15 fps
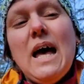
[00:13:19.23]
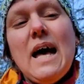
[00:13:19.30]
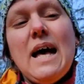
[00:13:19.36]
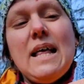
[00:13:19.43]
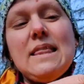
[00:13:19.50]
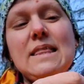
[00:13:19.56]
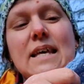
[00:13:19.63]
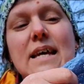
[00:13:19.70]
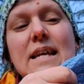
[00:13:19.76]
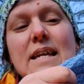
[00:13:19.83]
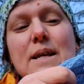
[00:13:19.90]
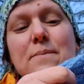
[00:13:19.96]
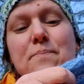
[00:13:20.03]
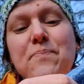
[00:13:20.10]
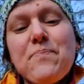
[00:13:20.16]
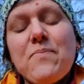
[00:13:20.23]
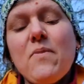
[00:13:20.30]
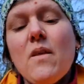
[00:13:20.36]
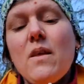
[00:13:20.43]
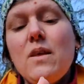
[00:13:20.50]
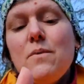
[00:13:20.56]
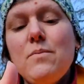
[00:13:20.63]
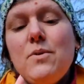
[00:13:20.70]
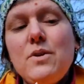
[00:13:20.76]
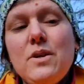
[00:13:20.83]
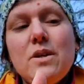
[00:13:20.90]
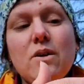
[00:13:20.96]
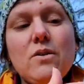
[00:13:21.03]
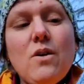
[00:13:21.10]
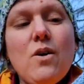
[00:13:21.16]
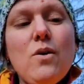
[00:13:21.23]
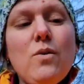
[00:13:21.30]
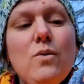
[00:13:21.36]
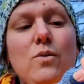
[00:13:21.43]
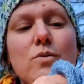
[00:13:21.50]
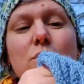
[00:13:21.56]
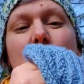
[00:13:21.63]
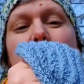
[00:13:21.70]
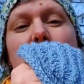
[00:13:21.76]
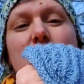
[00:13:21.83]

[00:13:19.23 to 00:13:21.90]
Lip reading: and then you put it on hold.